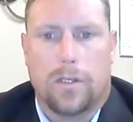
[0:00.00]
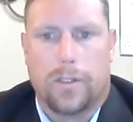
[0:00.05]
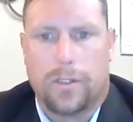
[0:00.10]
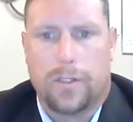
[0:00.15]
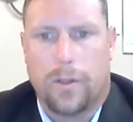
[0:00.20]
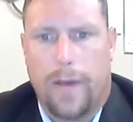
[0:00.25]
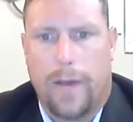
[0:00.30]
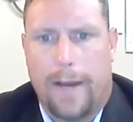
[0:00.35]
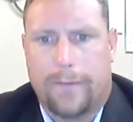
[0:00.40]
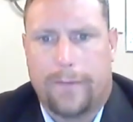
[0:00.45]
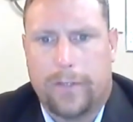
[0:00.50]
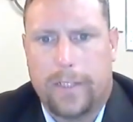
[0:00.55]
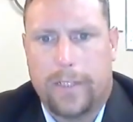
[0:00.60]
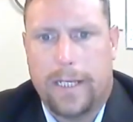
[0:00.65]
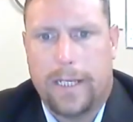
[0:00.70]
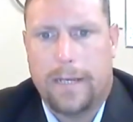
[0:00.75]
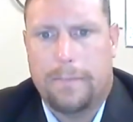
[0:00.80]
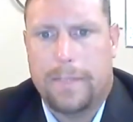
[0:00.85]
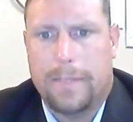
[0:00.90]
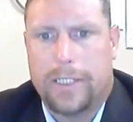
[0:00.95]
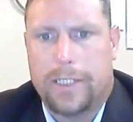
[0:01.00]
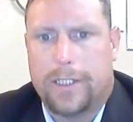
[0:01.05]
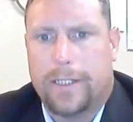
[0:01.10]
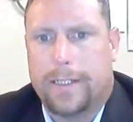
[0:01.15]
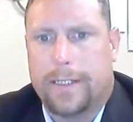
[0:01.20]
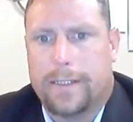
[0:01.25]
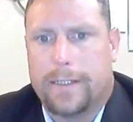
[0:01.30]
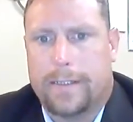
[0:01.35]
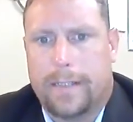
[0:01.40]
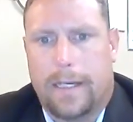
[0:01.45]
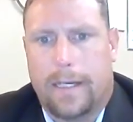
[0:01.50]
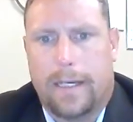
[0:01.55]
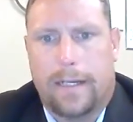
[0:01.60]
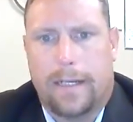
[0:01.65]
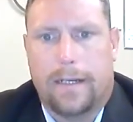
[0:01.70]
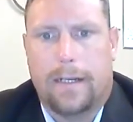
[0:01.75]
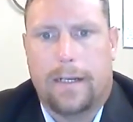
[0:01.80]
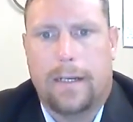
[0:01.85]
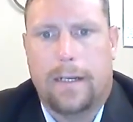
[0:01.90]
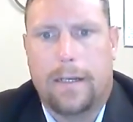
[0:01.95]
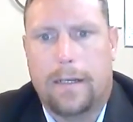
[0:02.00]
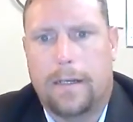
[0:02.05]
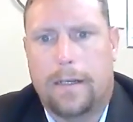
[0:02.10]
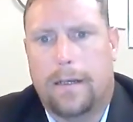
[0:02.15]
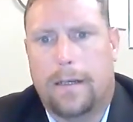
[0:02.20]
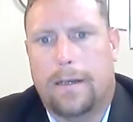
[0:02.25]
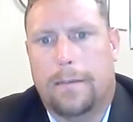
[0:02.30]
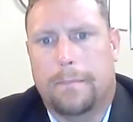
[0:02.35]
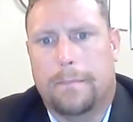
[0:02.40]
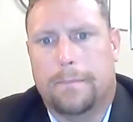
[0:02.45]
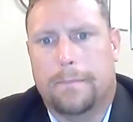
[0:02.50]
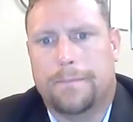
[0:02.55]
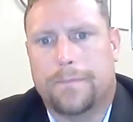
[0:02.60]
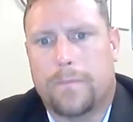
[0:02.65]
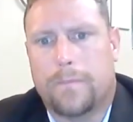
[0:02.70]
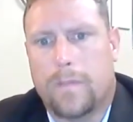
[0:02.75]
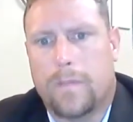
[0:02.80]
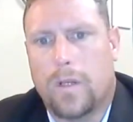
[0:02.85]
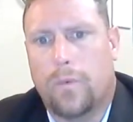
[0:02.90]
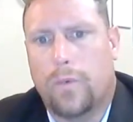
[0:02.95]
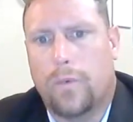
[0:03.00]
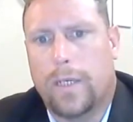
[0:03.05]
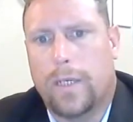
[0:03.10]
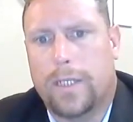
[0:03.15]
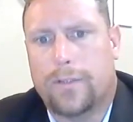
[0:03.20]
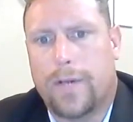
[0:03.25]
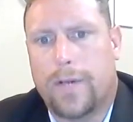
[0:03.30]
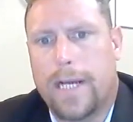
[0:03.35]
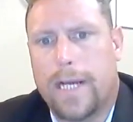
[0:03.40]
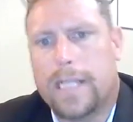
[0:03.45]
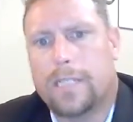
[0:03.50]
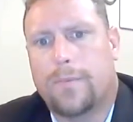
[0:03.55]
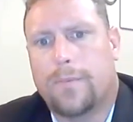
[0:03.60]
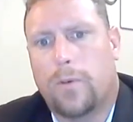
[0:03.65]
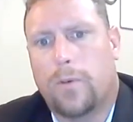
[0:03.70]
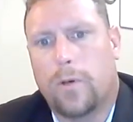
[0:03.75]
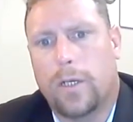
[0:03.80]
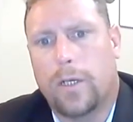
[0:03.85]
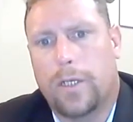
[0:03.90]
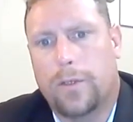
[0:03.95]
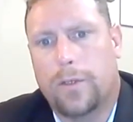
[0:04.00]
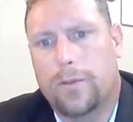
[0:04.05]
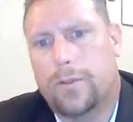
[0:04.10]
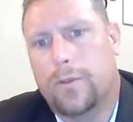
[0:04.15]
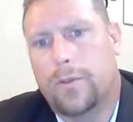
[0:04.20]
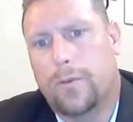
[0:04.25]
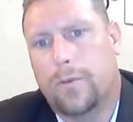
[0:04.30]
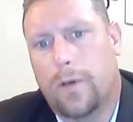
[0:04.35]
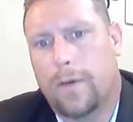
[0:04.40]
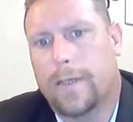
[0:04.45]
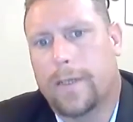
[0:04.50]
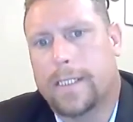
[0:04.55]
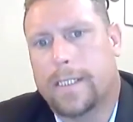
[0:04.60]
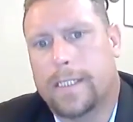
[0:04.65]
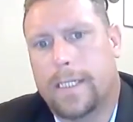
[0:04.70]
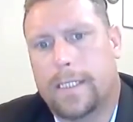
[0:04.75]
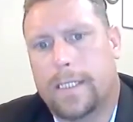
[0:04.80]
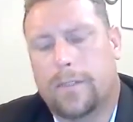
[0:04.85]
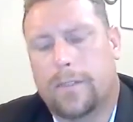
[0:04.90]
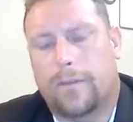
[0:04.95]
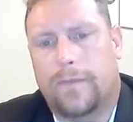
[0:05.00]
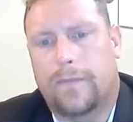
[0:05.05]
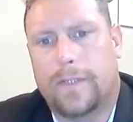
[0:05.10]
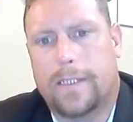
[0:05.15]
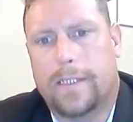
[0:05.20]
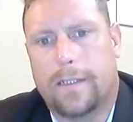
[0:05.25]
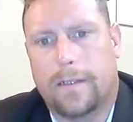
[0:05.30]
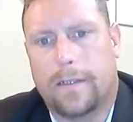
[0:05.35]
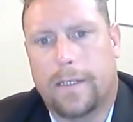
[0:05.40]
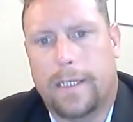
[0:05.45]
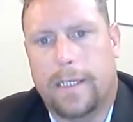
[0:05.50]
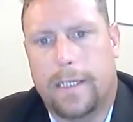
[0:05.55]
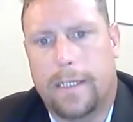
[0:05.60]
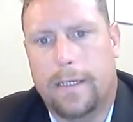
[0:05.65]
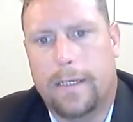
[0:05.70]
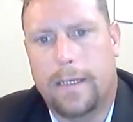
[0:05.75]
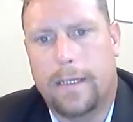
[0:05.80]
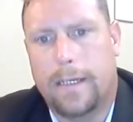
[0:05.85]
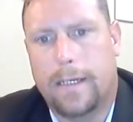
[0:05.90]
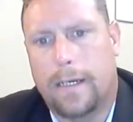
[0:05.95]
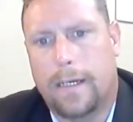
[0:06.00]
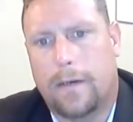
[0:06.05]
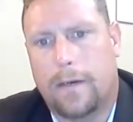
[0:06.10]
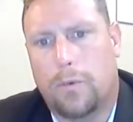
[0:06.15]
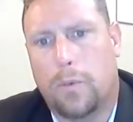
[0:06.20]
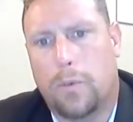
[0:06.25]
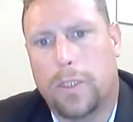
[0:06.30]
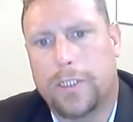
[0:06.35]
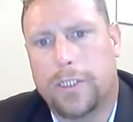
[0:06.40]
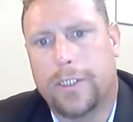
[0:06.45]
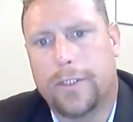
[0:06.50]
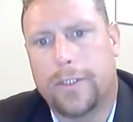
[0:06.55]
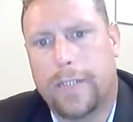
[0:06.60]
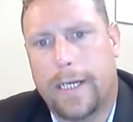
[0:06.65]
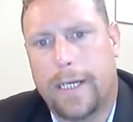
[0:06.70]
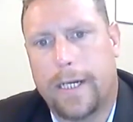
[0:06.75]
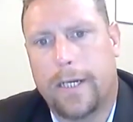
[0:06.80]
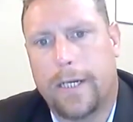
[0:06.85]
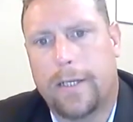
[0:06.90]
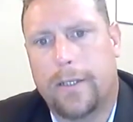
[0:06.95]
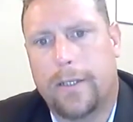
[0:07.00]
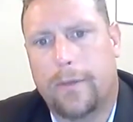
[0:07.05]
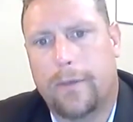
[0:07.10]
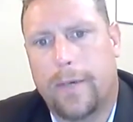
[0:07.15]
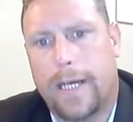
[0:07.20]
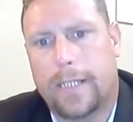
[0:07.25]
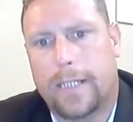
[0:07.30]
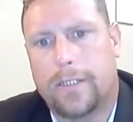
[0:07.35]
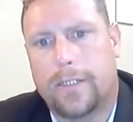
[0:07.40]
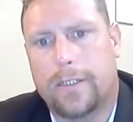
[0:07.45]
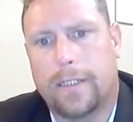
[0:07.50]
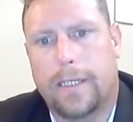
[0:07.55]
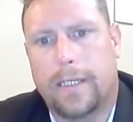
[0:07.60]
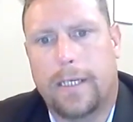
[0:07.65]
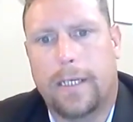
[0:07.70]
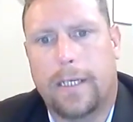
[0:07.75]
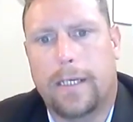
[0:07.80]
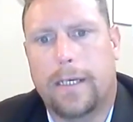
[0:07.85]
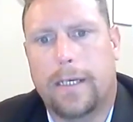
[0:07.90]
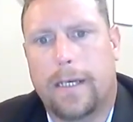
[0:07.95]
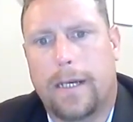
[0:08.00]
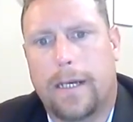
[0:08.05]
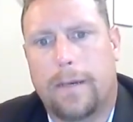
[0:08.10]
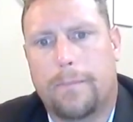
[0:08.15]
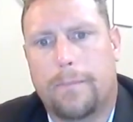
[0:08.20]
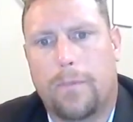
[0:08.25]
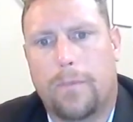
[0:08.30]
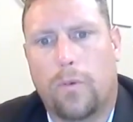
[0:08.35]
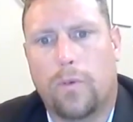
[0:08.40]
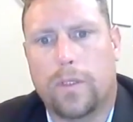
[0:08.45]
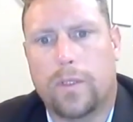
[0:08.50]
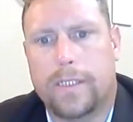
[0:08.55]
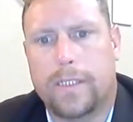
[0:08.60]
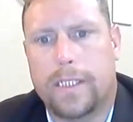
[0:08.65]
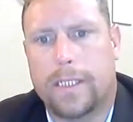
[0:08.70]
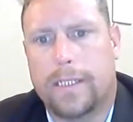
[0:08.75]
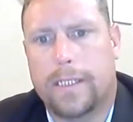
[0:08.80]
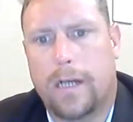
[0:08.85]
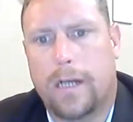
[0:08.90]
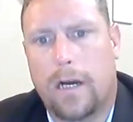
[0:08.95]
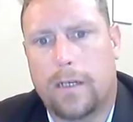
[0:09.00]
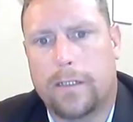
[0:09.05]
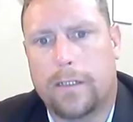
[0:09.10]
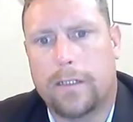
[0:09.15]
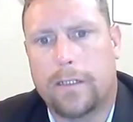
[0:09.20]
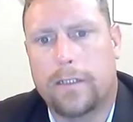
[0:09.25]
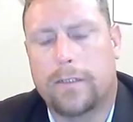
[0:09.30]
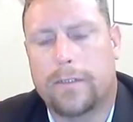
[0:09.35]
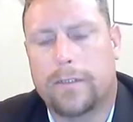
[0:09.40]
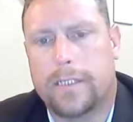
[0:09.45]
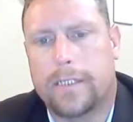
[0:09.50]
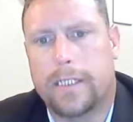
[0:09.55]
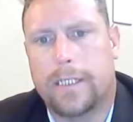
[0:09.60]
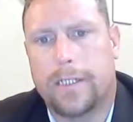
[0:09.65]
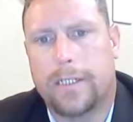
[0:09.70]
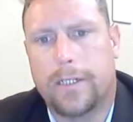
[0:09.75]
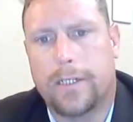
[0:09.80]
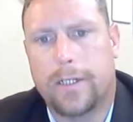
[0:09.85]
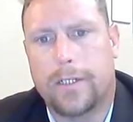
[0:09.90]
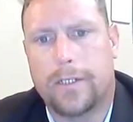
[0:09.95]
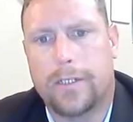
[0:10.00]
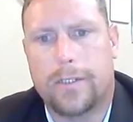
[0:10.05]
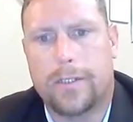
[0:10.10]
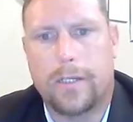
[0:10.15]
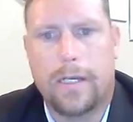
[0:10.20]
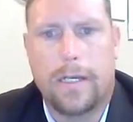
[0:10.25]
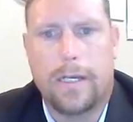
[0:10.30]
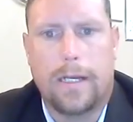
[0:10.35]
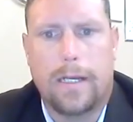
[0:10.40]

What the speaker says: So after the admission is done, we transport you to our residential facility. Once you're there, you actually will see a doctor, you'll see a nurse.